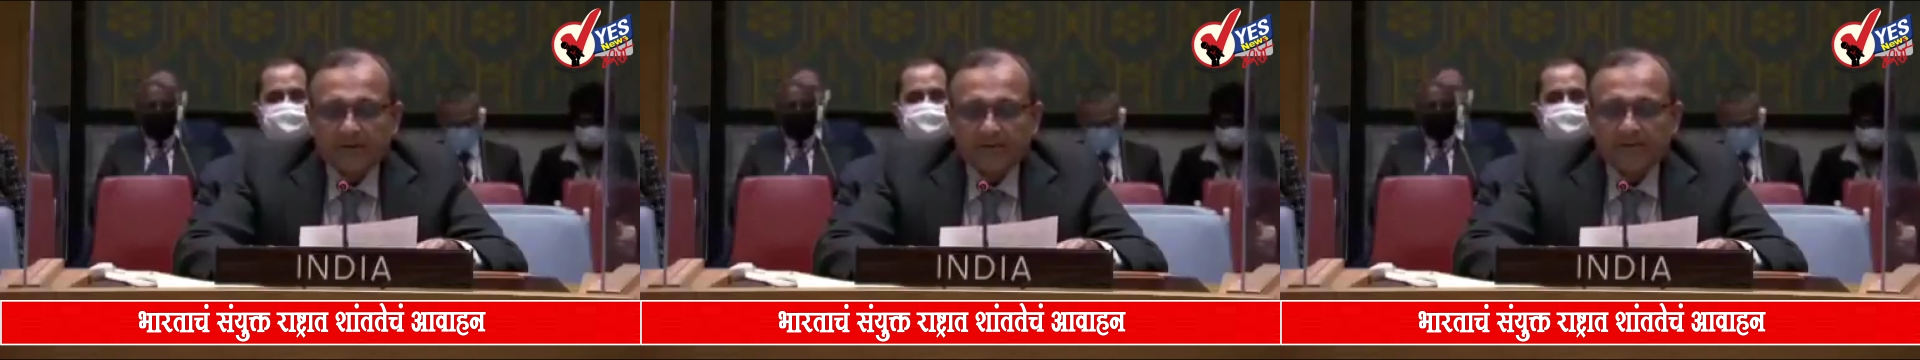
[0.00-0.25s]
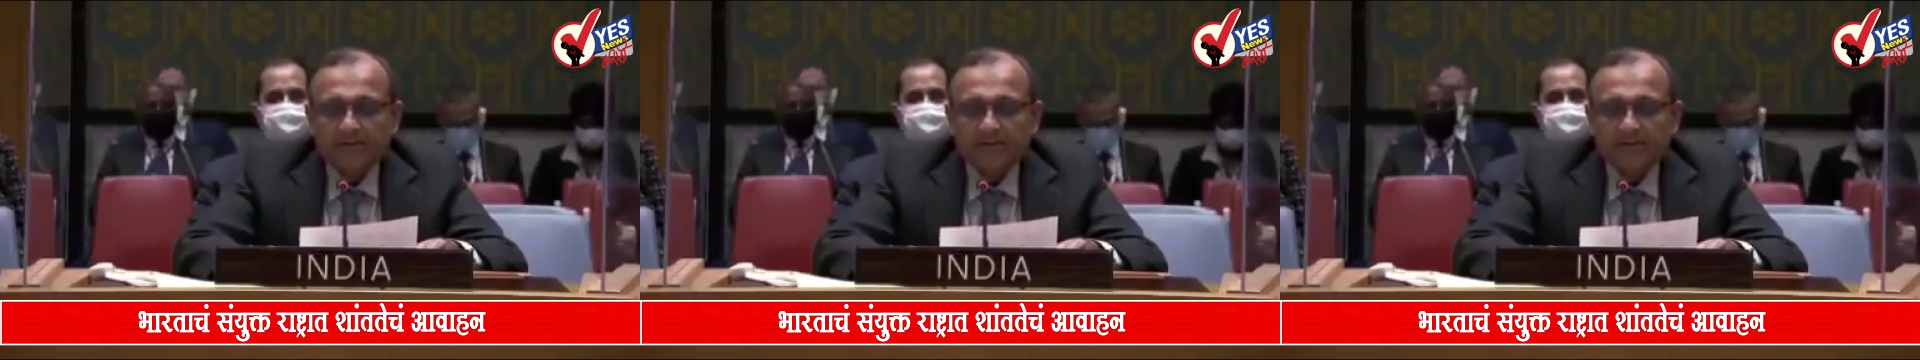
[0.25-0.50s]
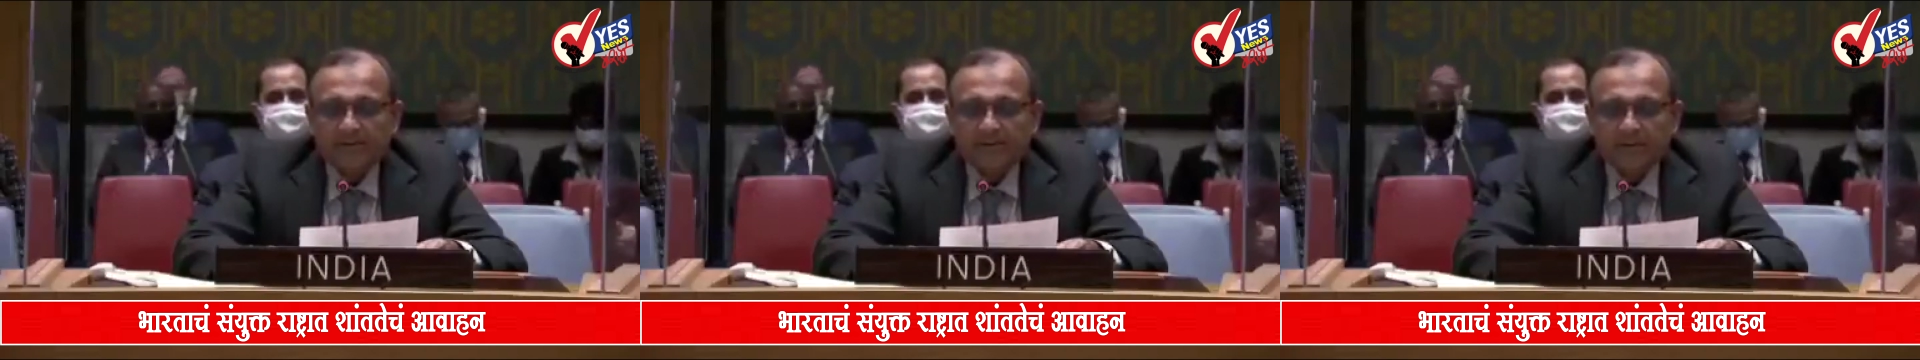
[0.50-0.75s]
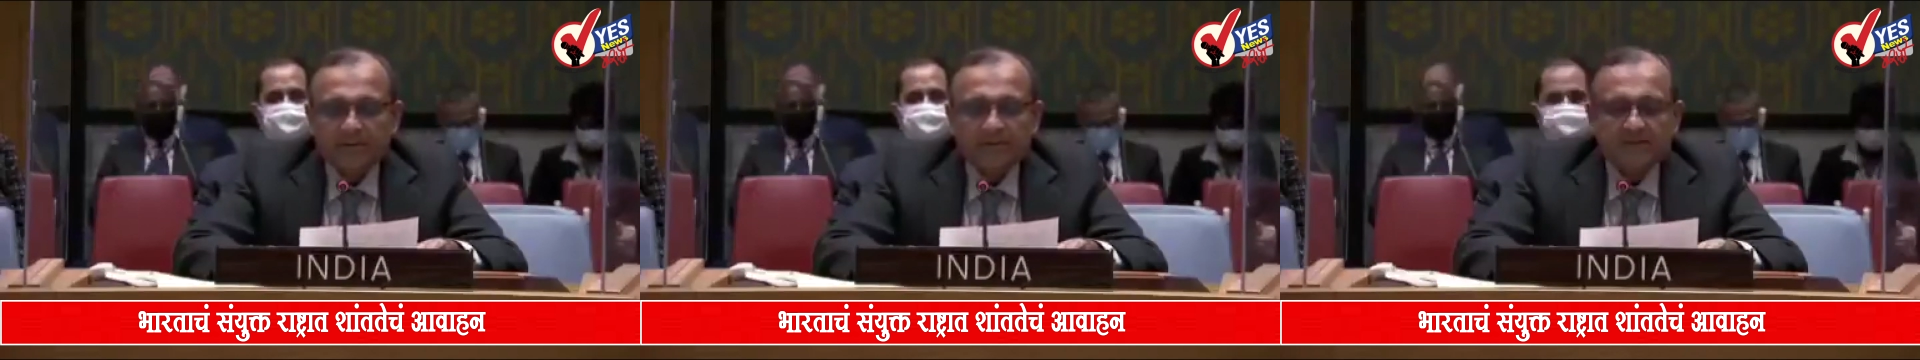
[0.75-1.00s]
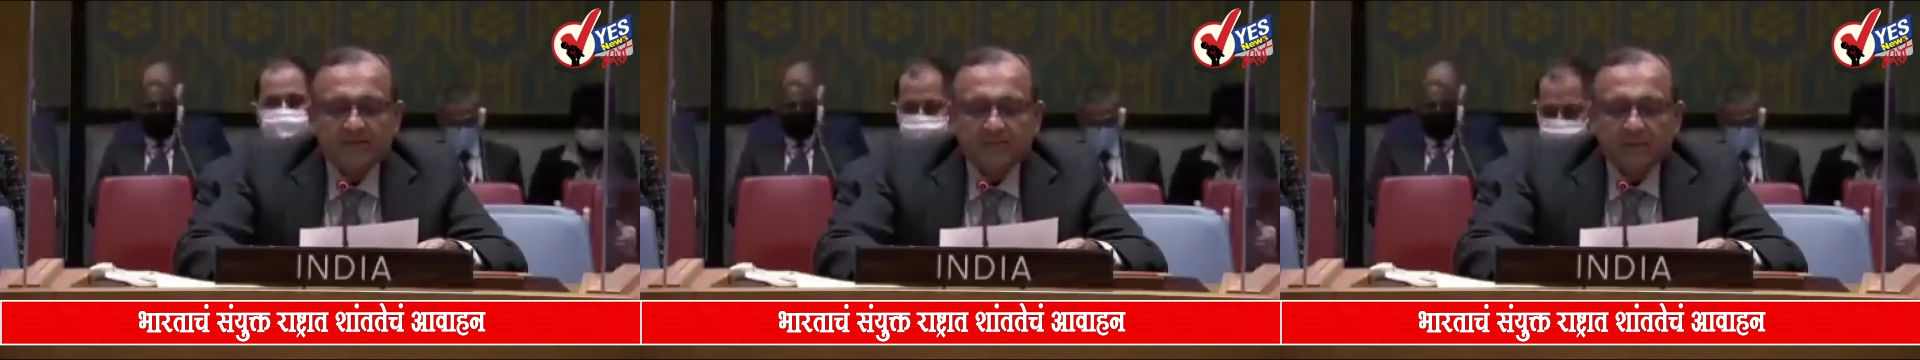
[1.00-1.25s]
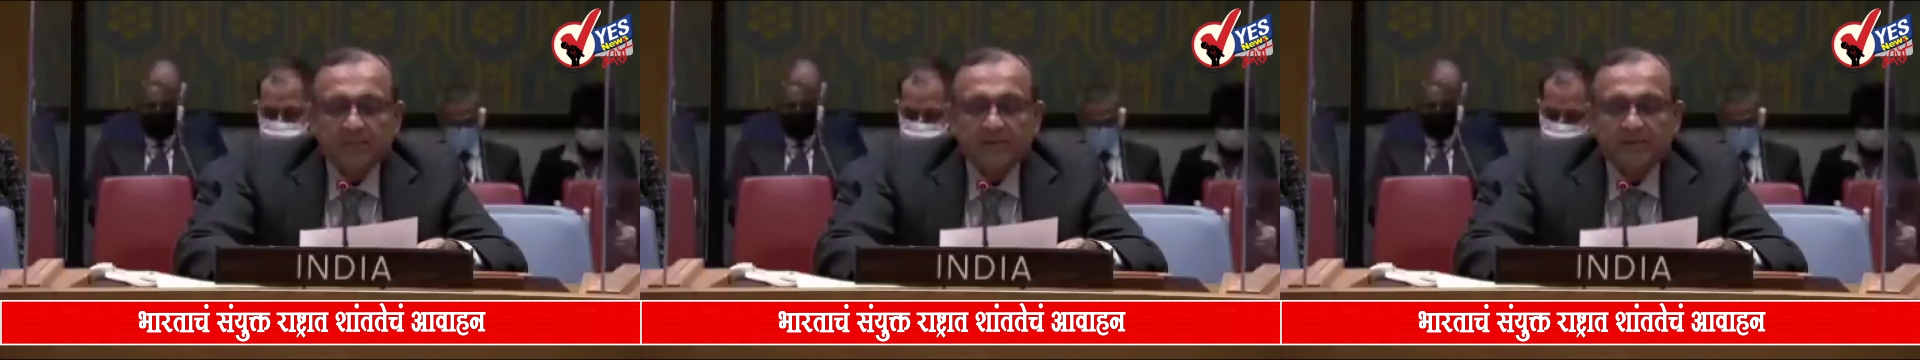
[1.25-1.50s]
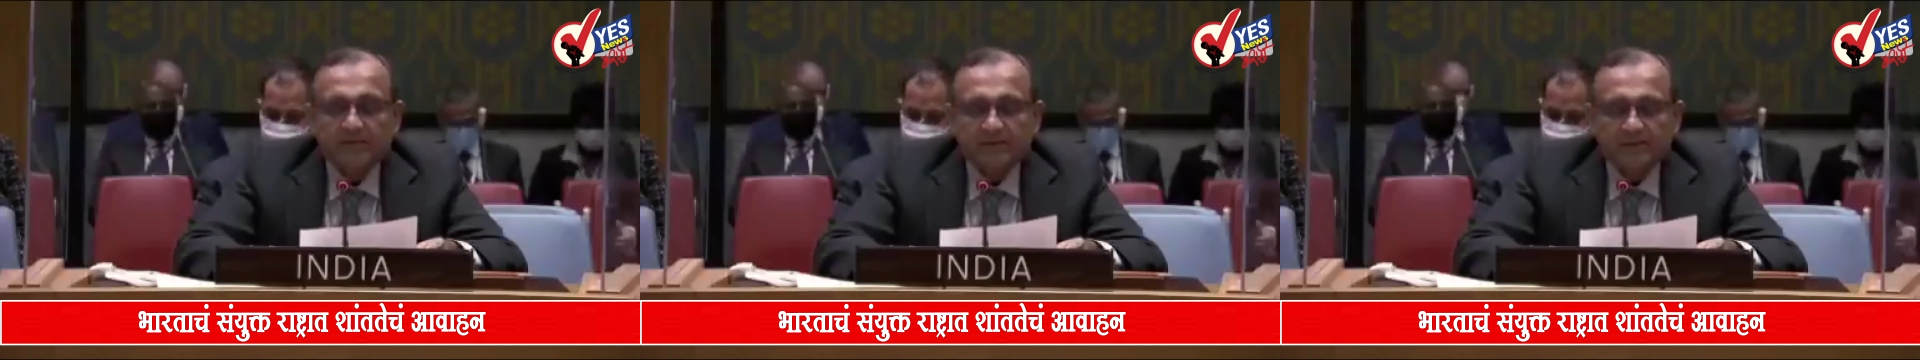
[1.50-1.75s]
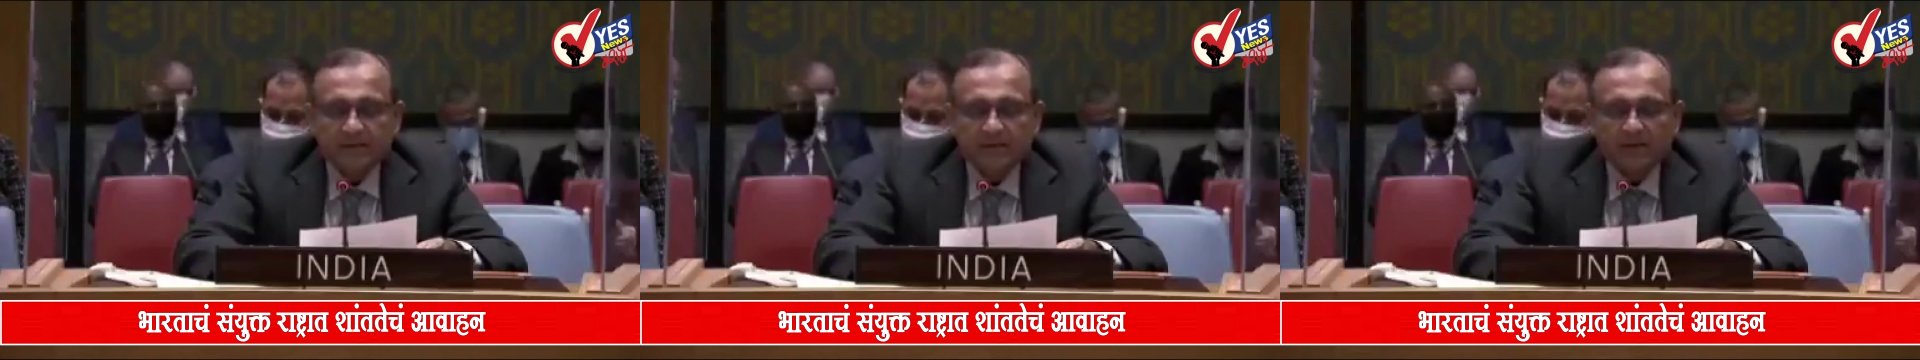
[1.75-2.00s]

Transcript: lies in sustained diplomatic